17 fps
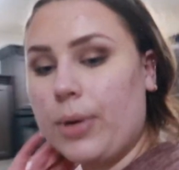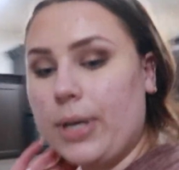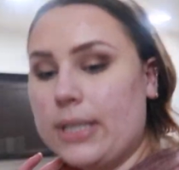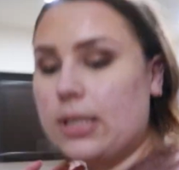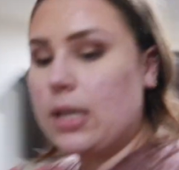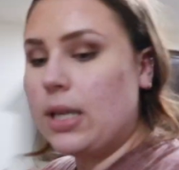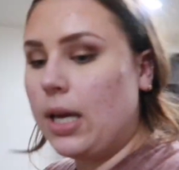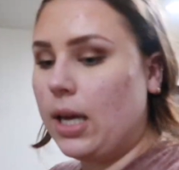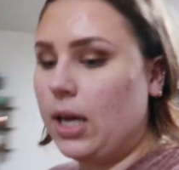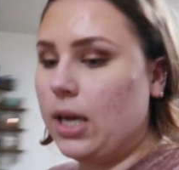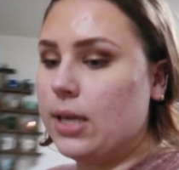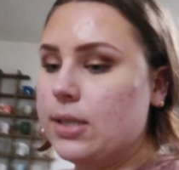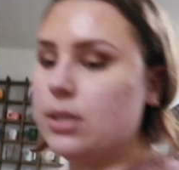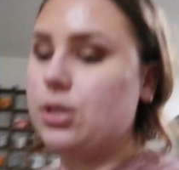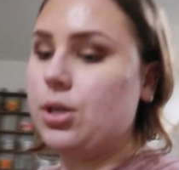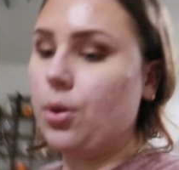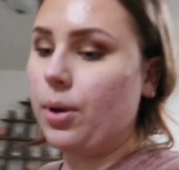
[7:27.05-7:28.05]
reason that
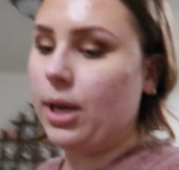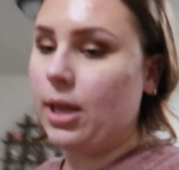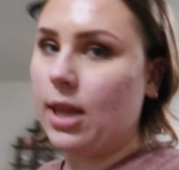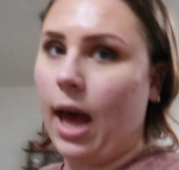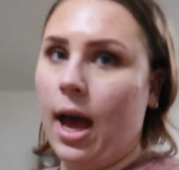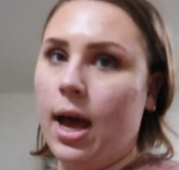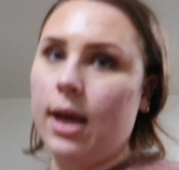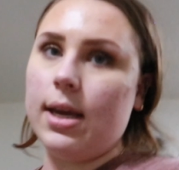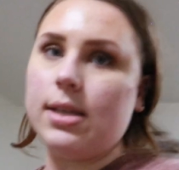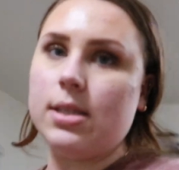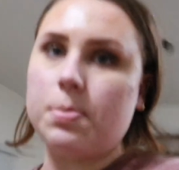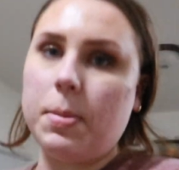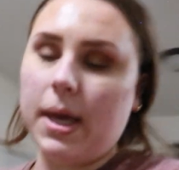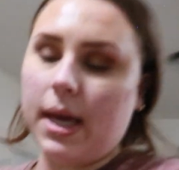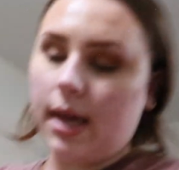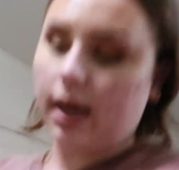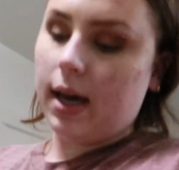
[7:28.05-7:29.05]
he's doing that is
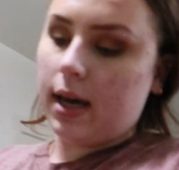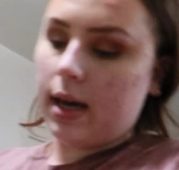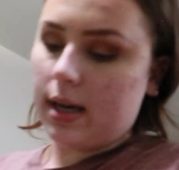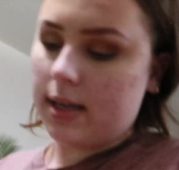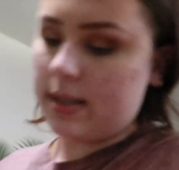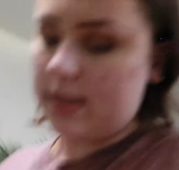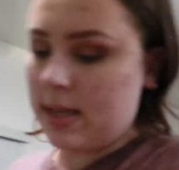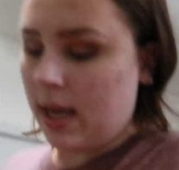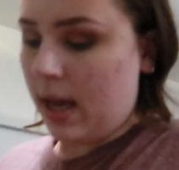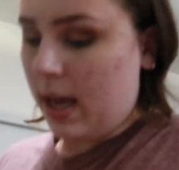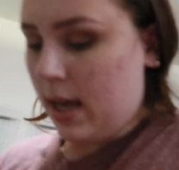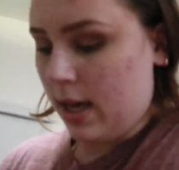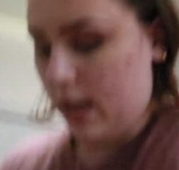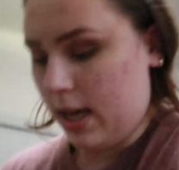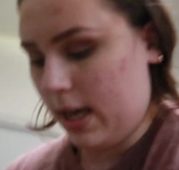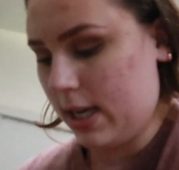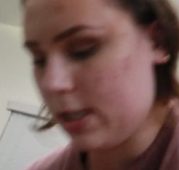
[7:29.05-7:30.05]
because
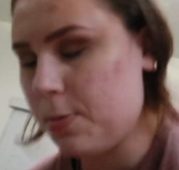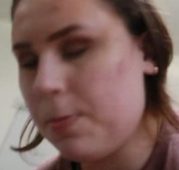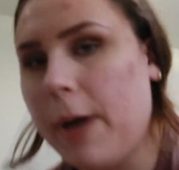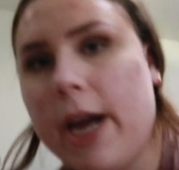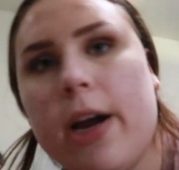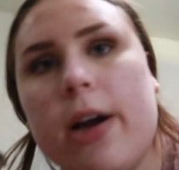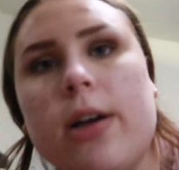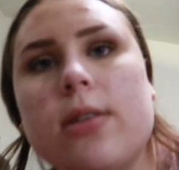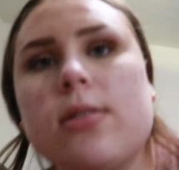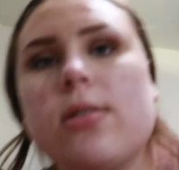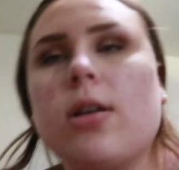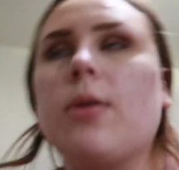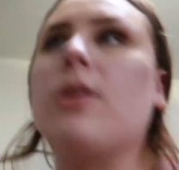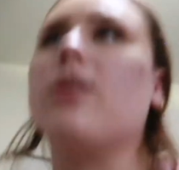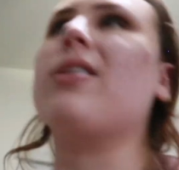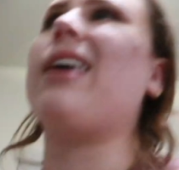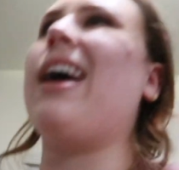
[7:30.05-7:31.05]
his parents
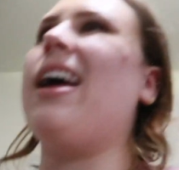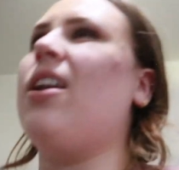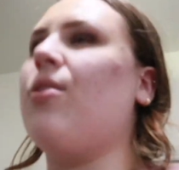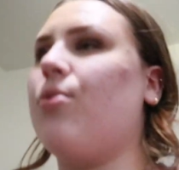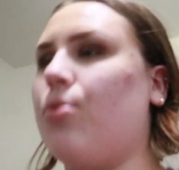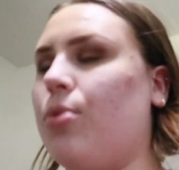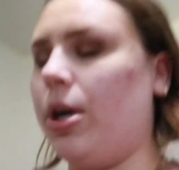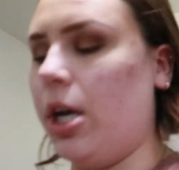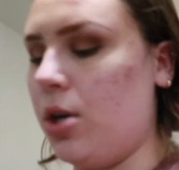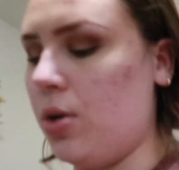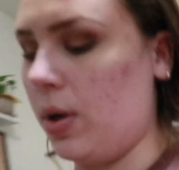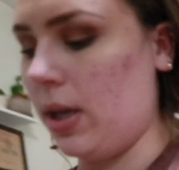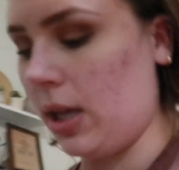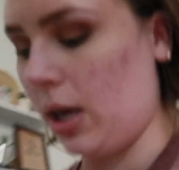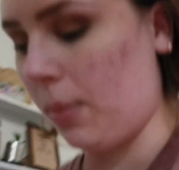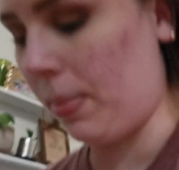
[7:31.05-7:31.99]
are kind of redoing their